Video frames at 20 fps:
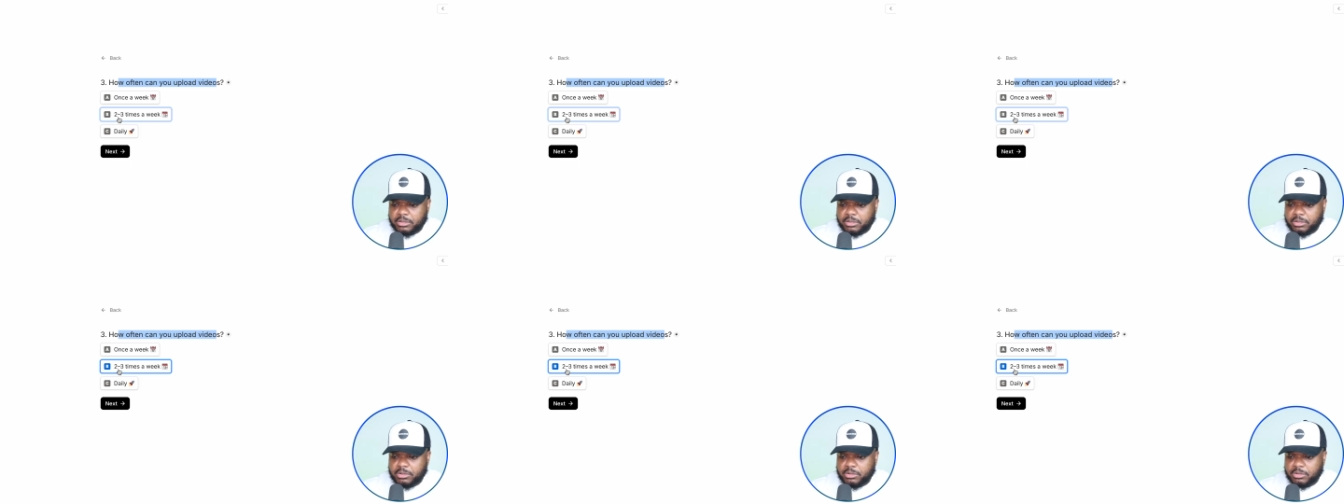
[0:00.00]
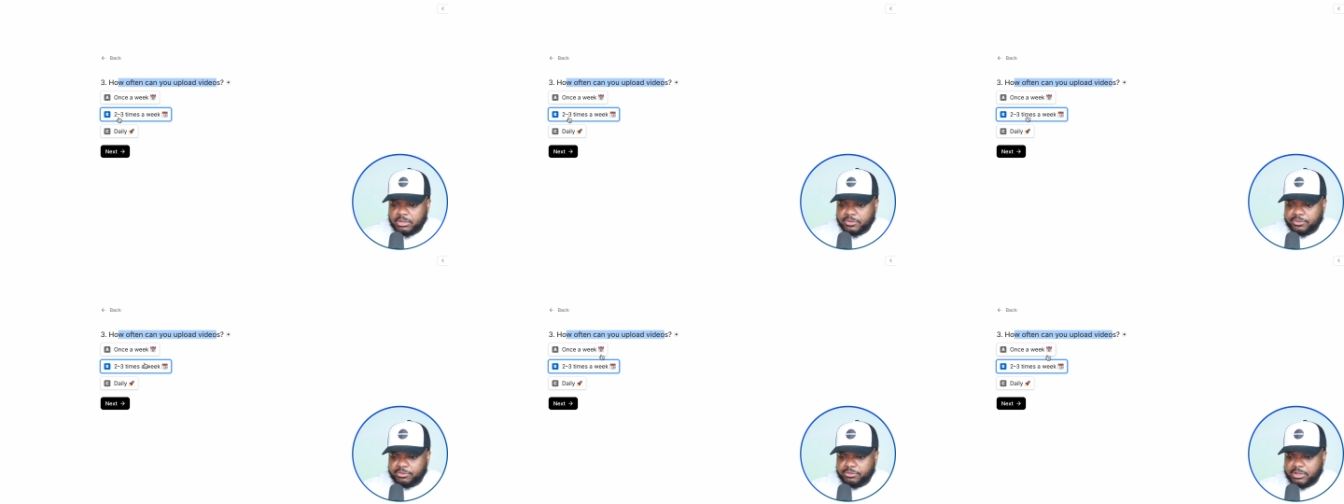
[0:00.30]
two
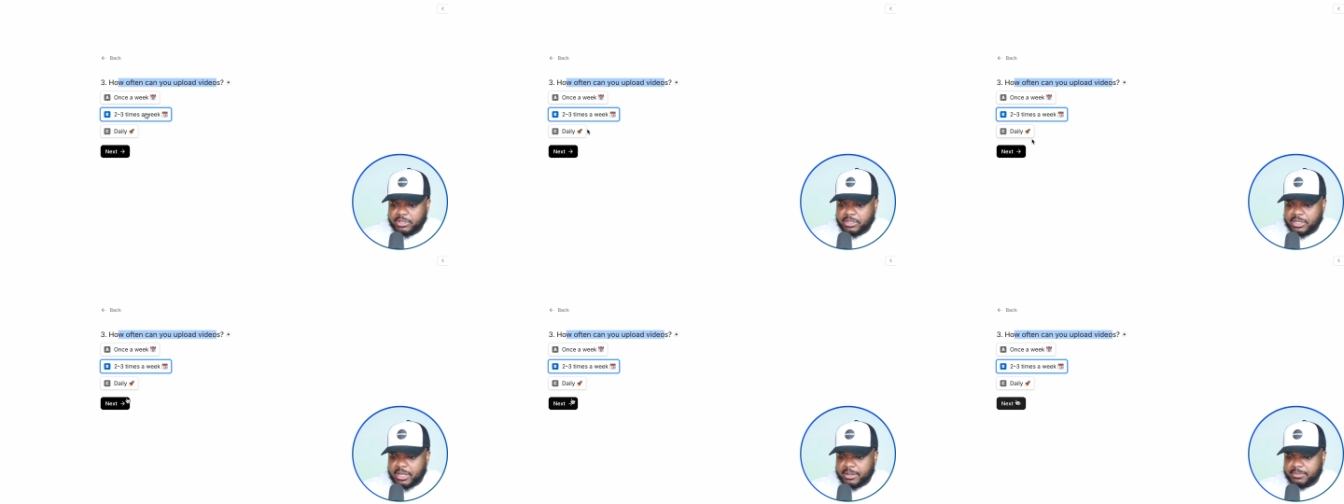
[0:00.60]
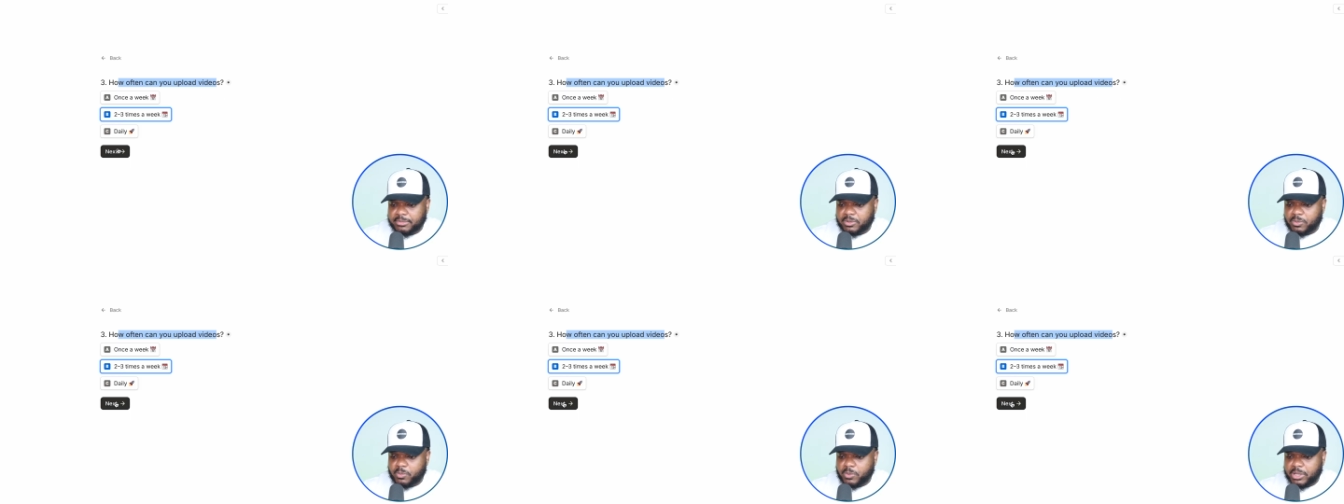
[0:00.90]
to three
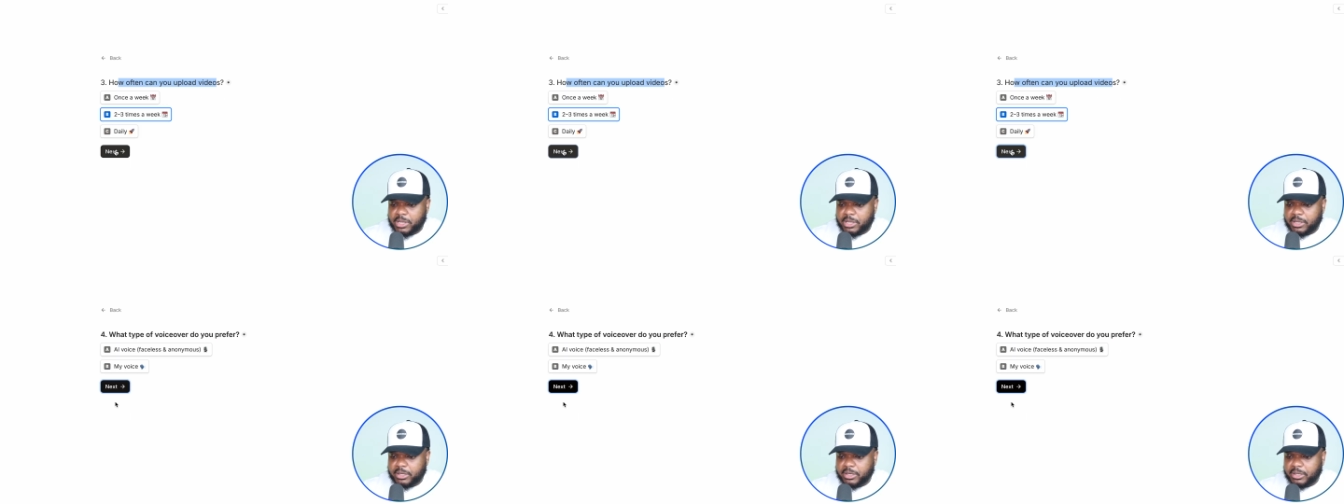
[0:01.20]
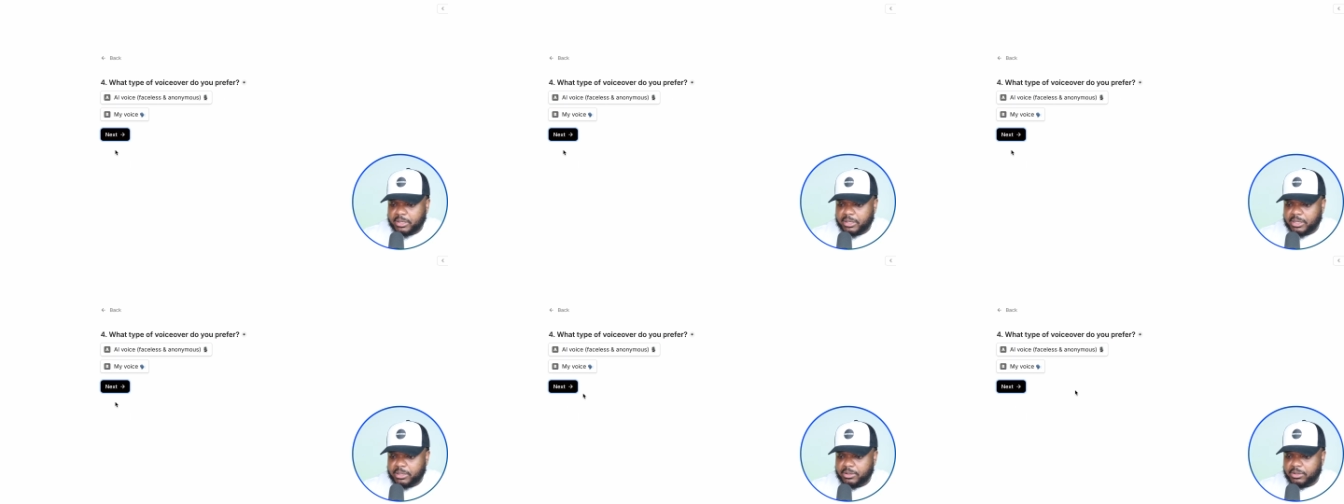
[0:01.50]
times a week and
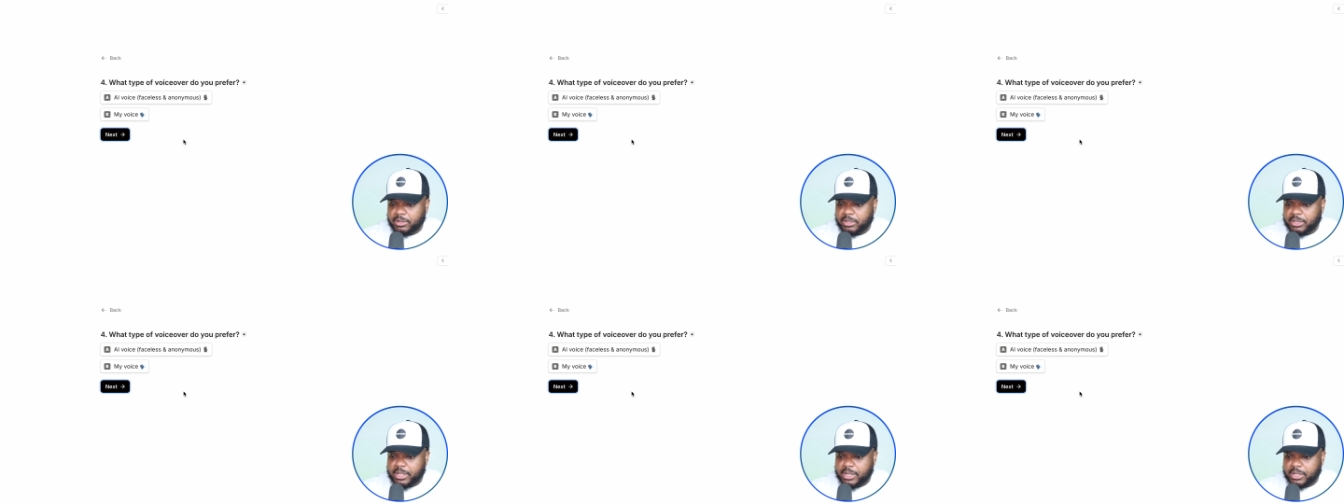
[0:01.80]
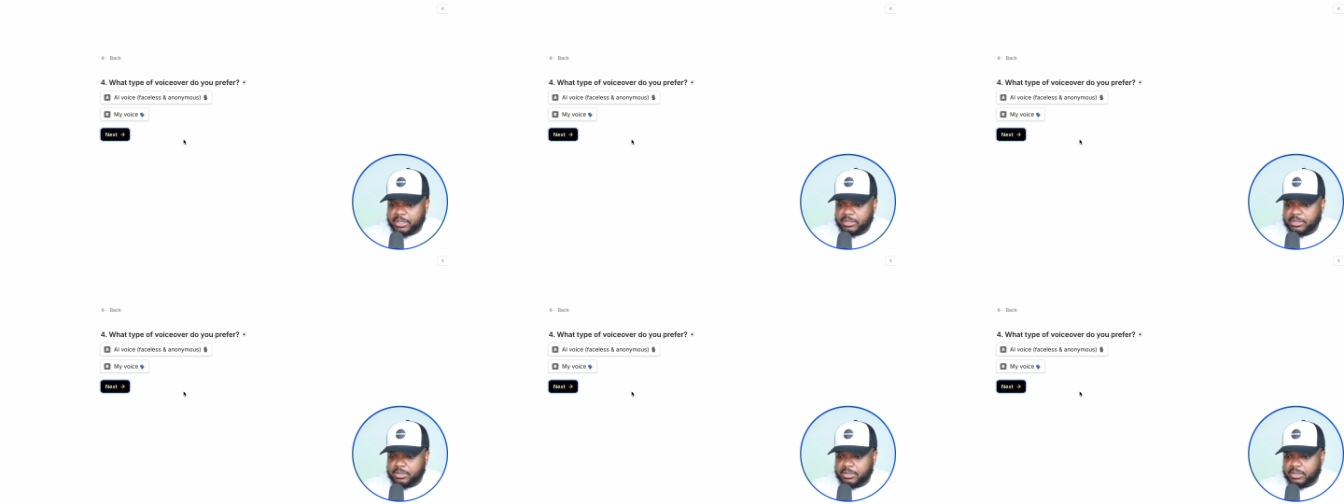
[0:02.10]
then click on
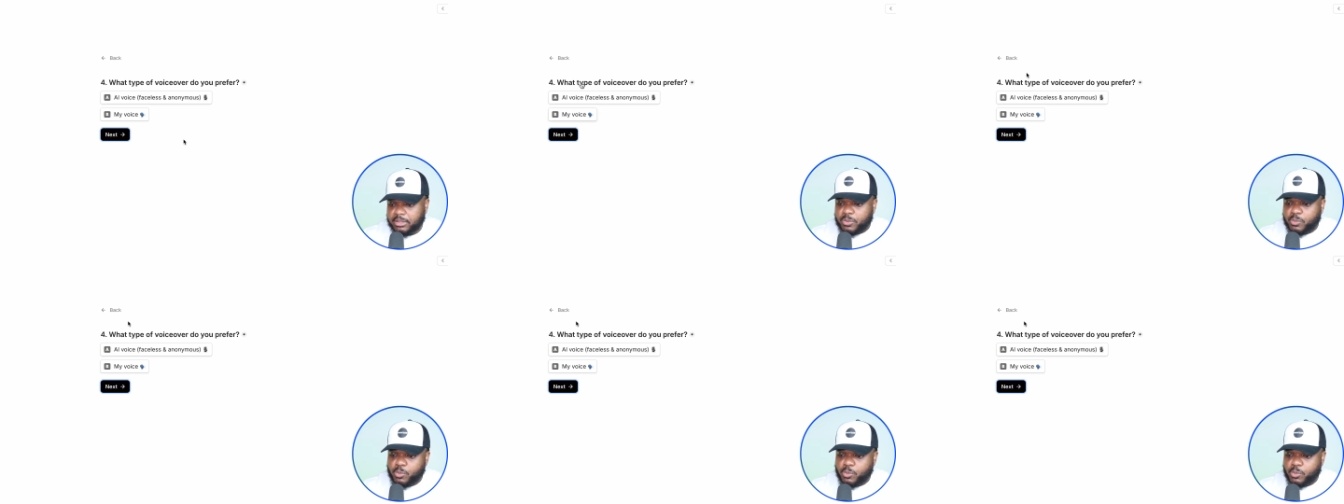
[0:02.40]
next.